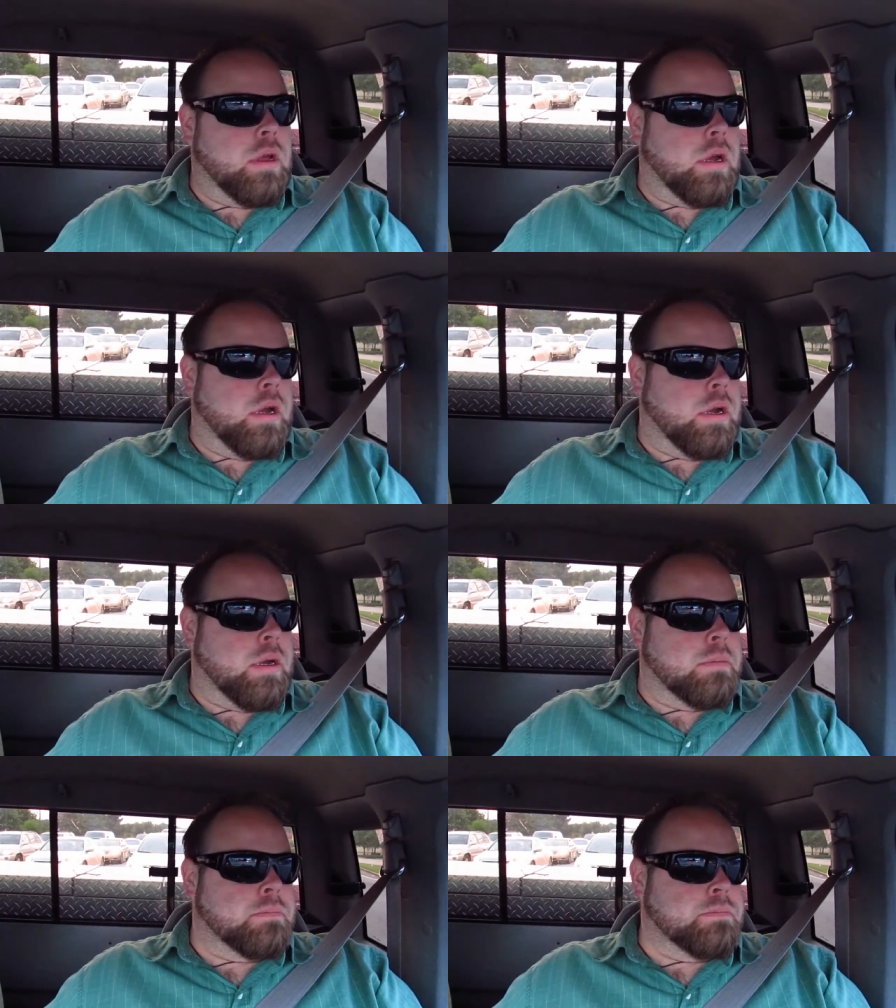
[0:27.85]

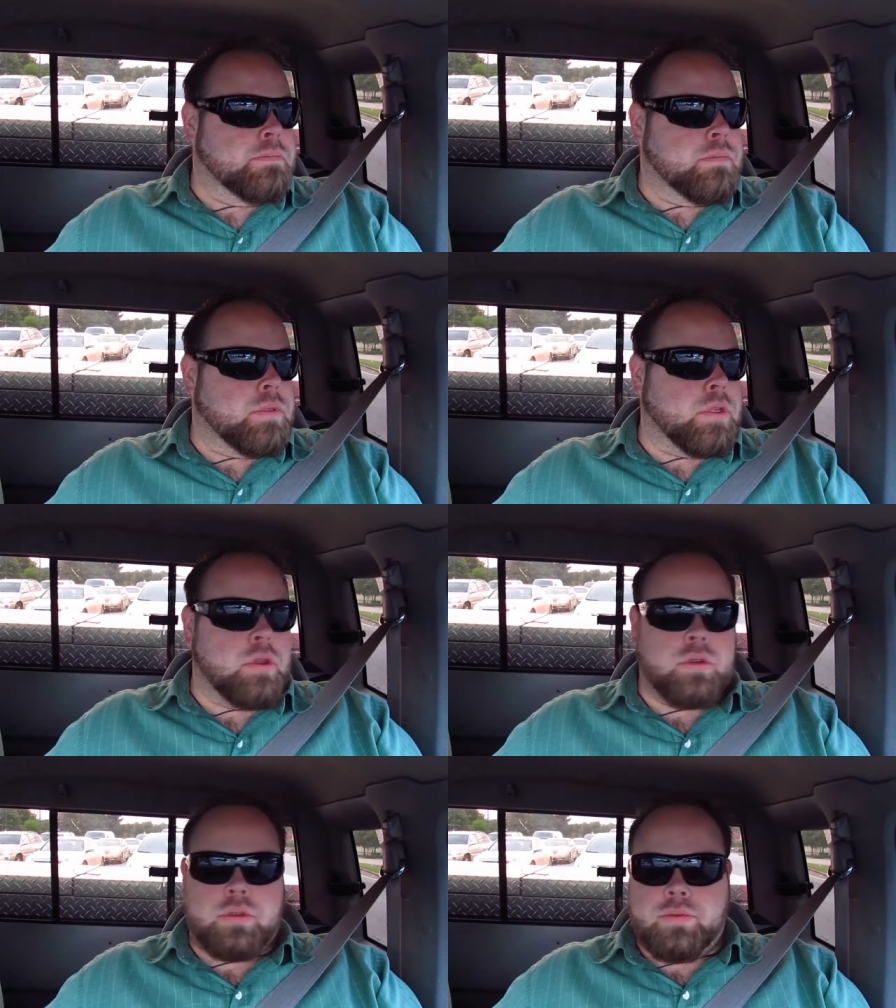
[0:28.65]
Um, so
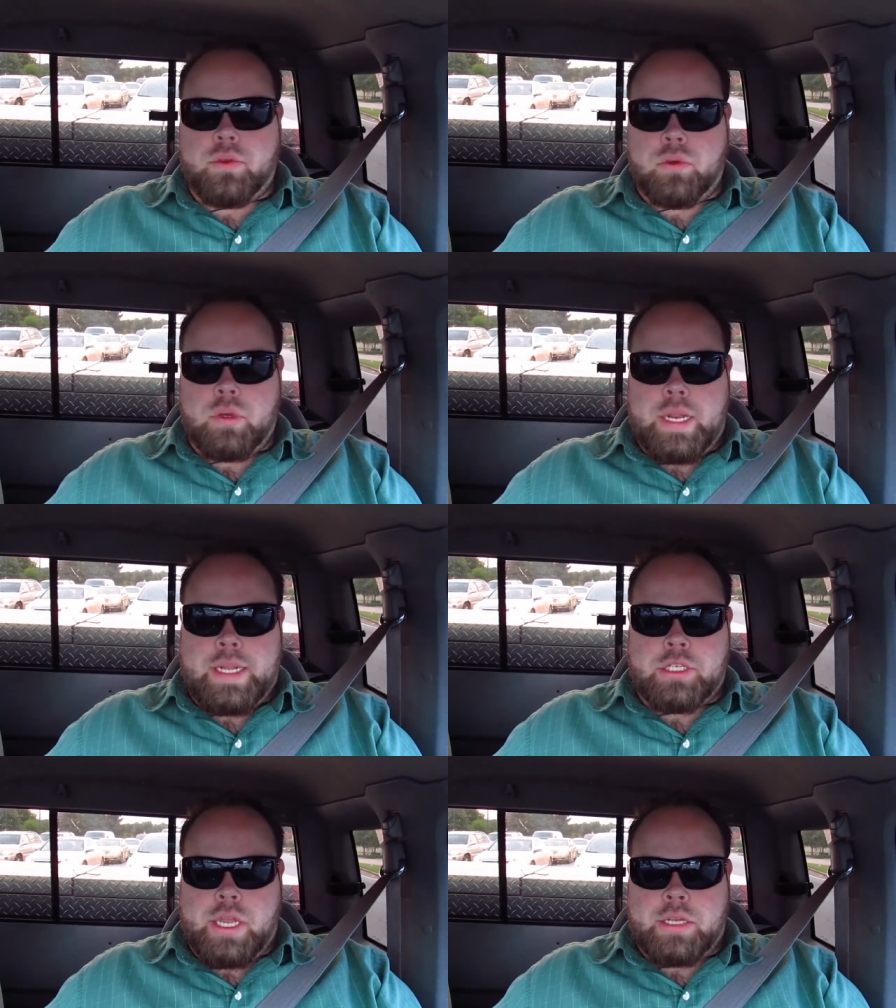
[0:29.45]
those of you in
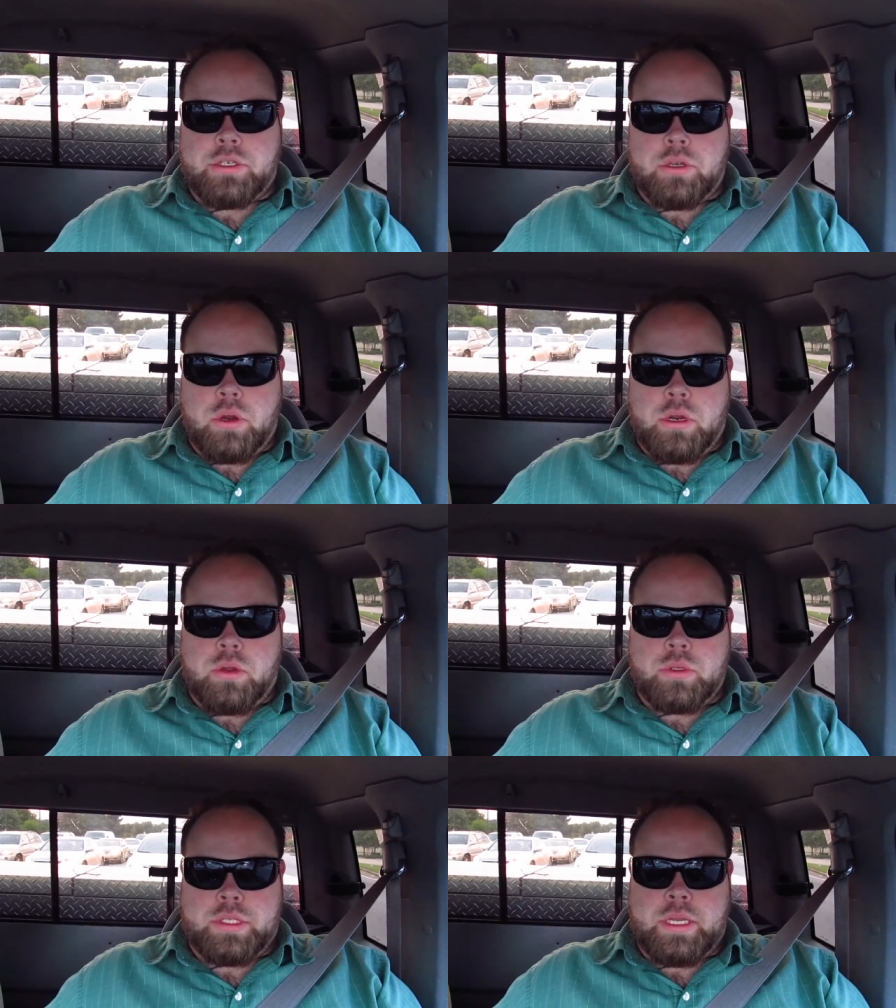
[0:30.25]
education already
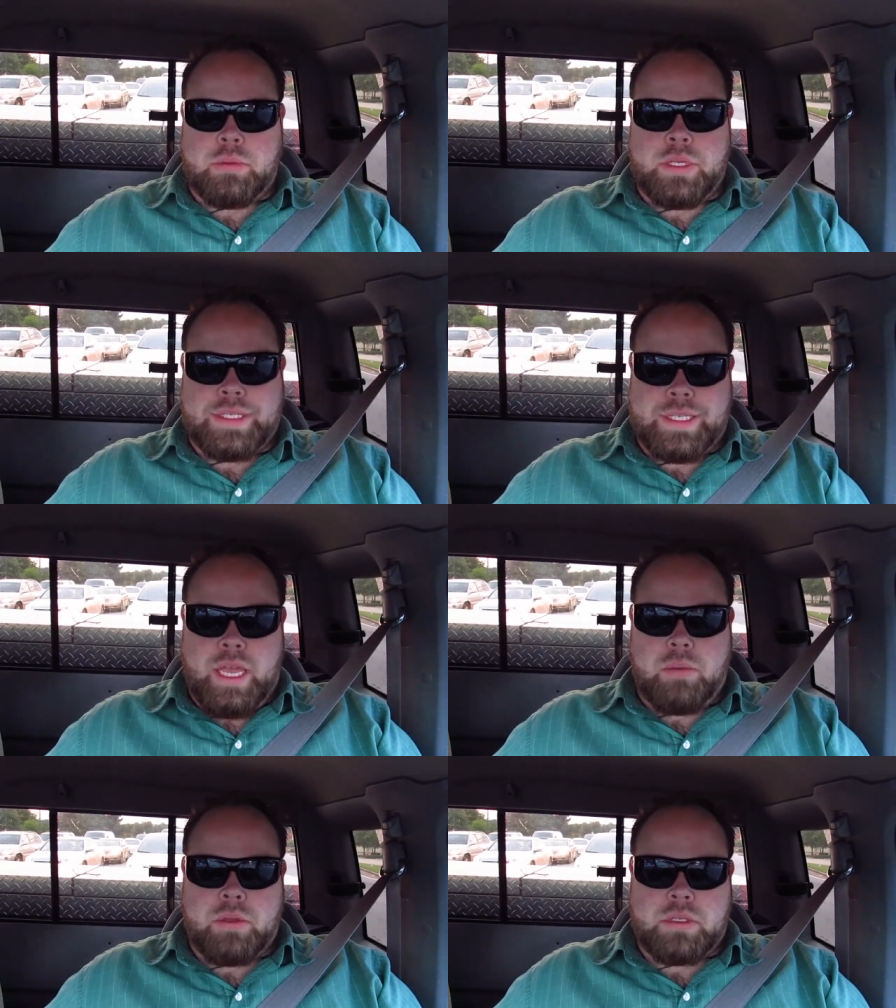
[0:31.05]
know what STEM is.
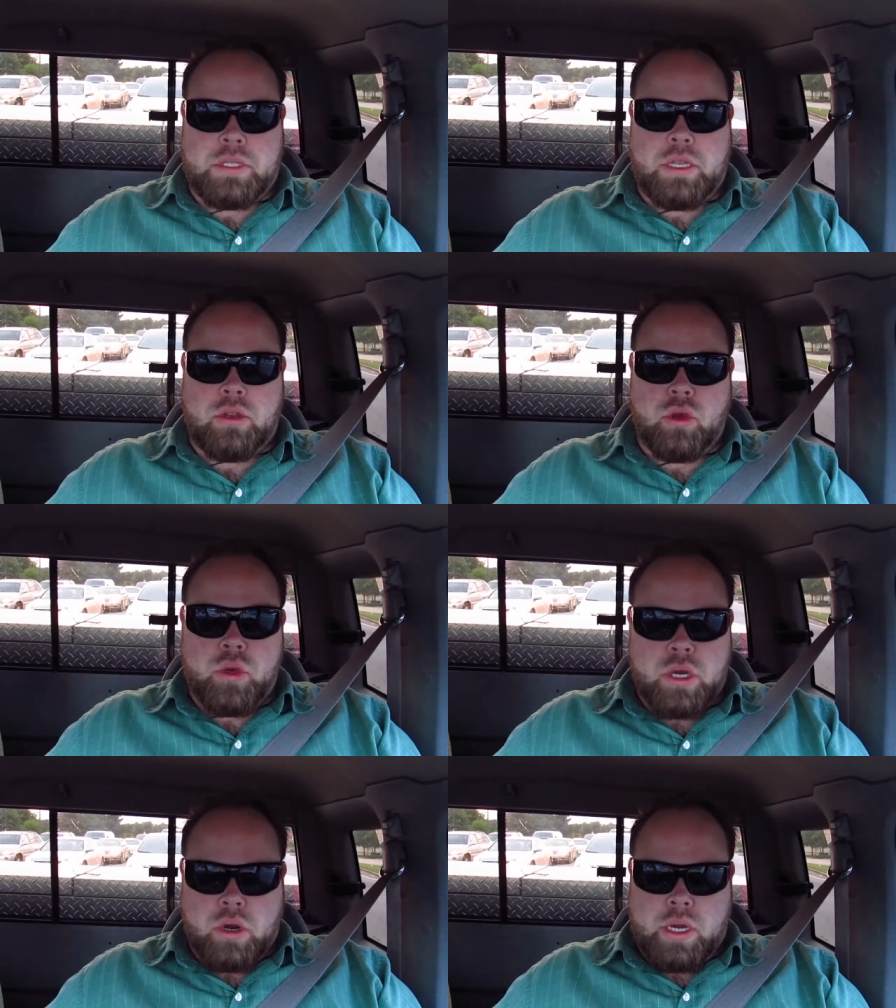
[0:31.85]
STEAM is the new
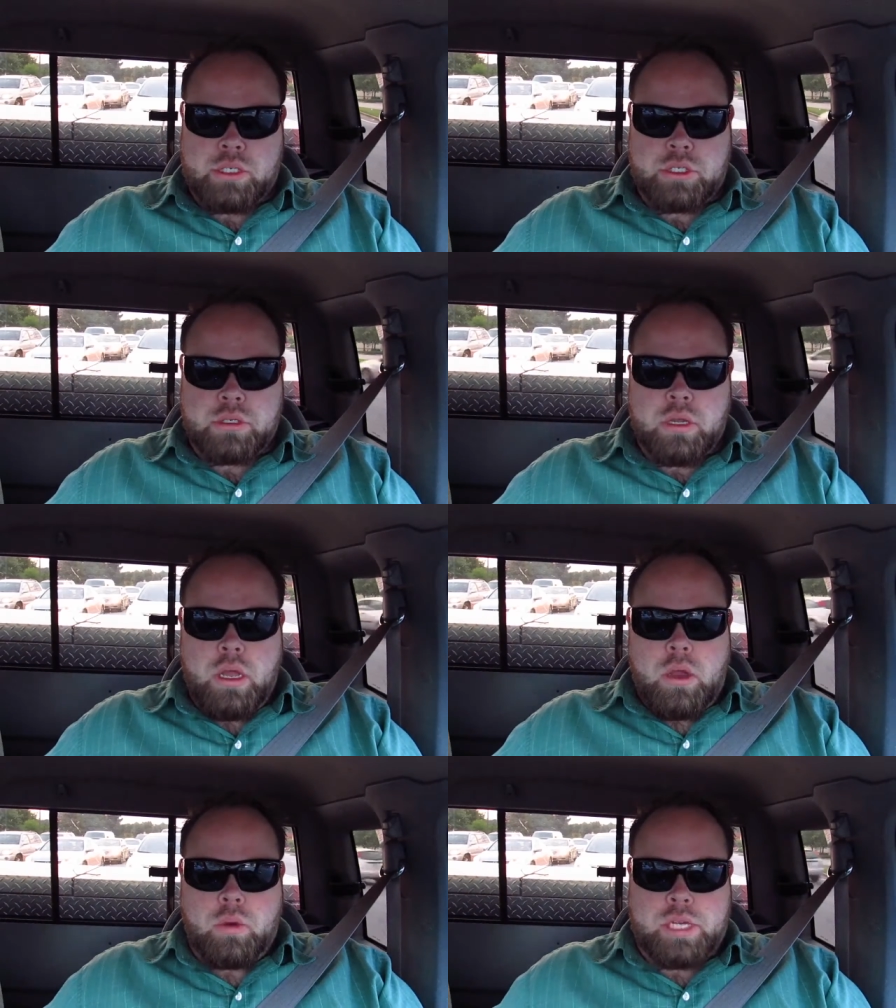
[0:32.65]
integration,
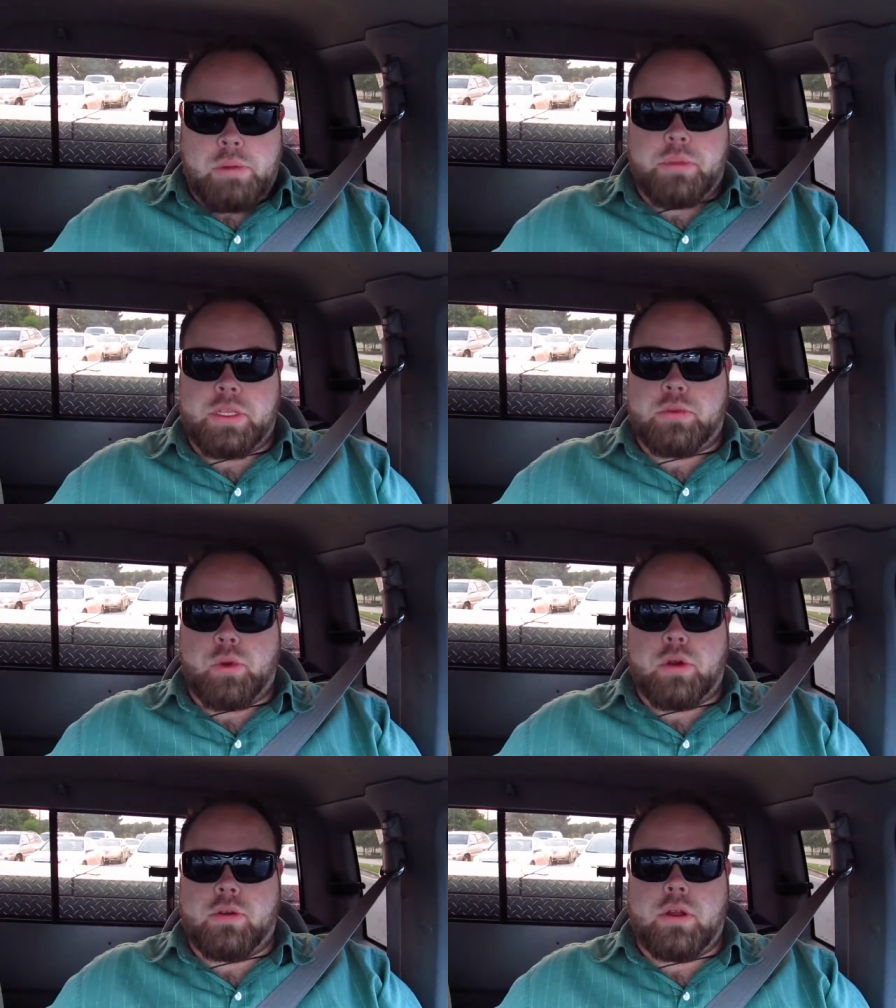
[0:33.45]
which I'm a big
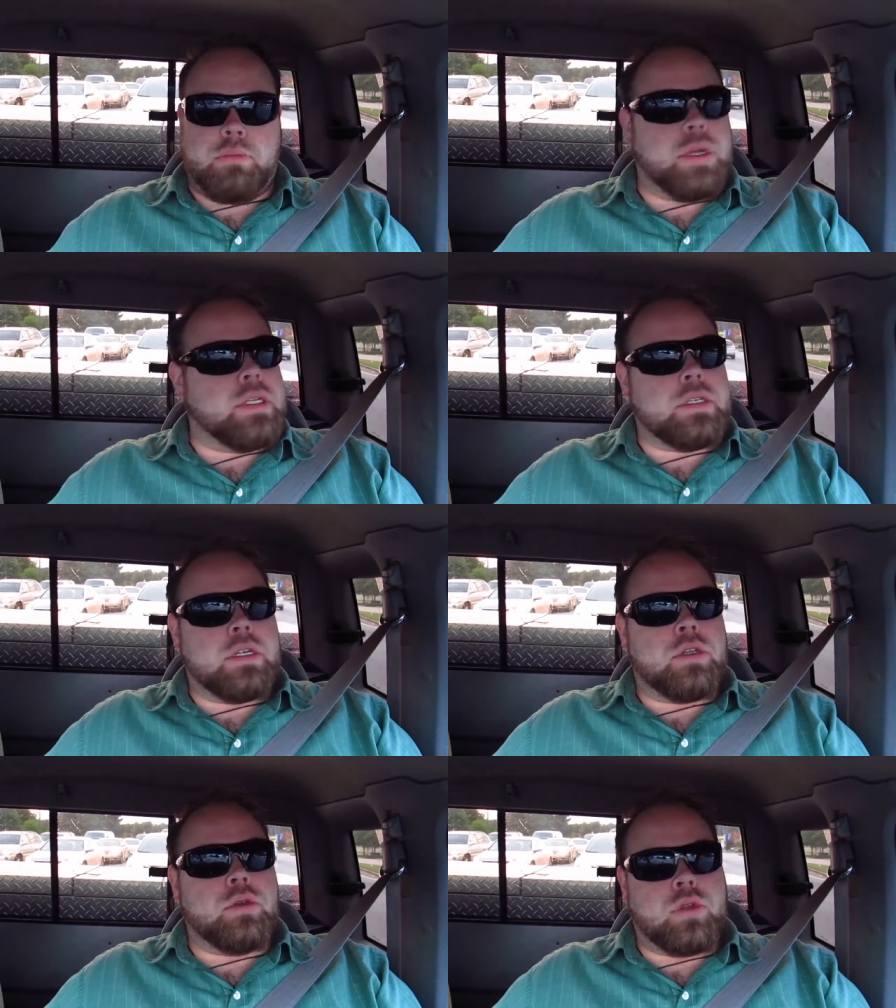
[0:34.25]
supporter of because it
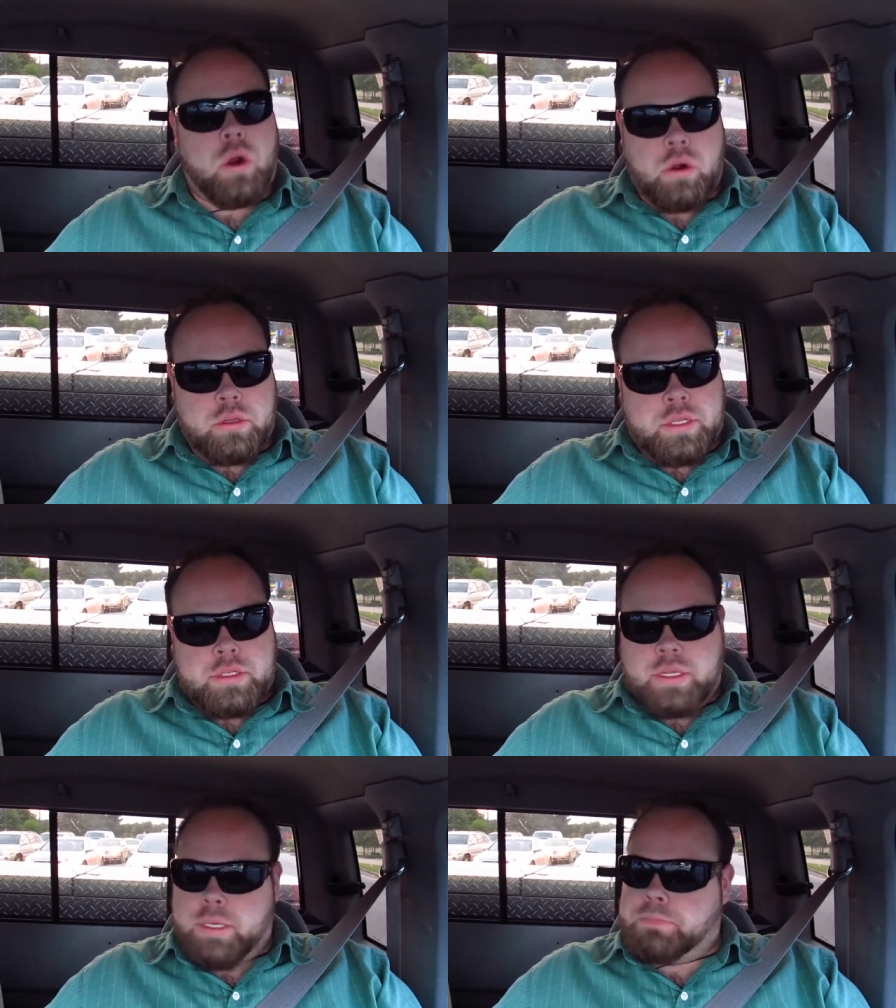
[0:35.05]
includes art
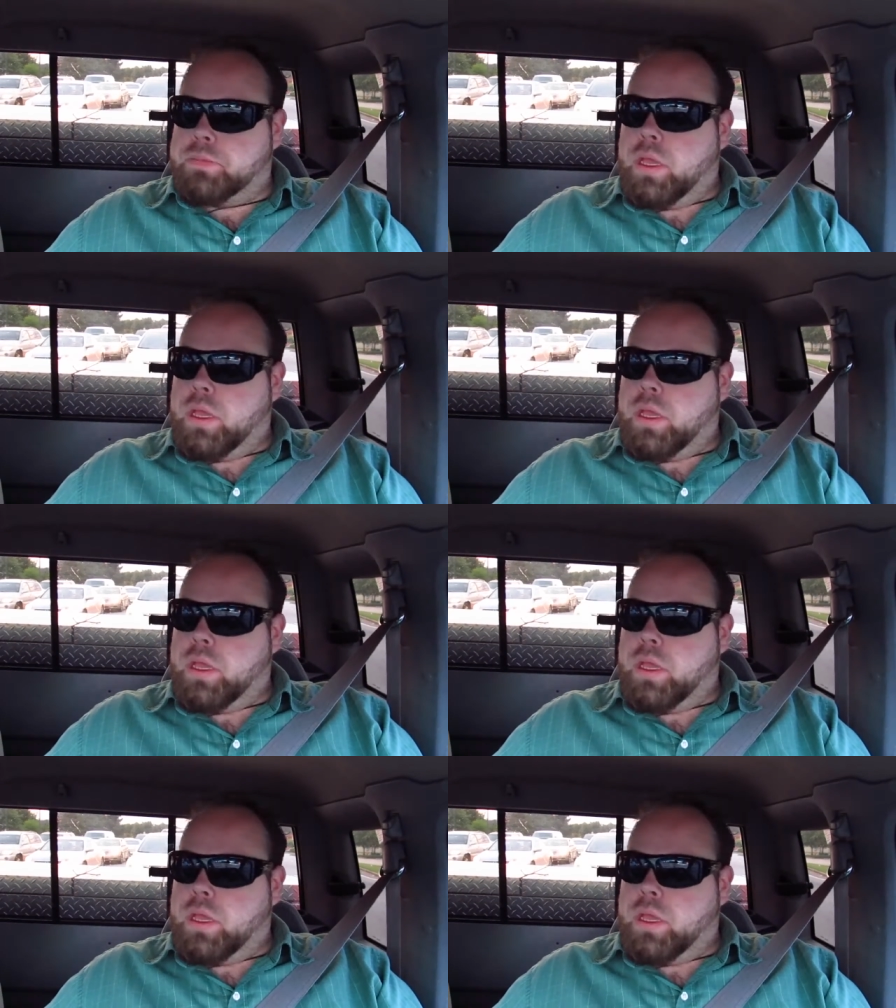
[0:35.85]
this time.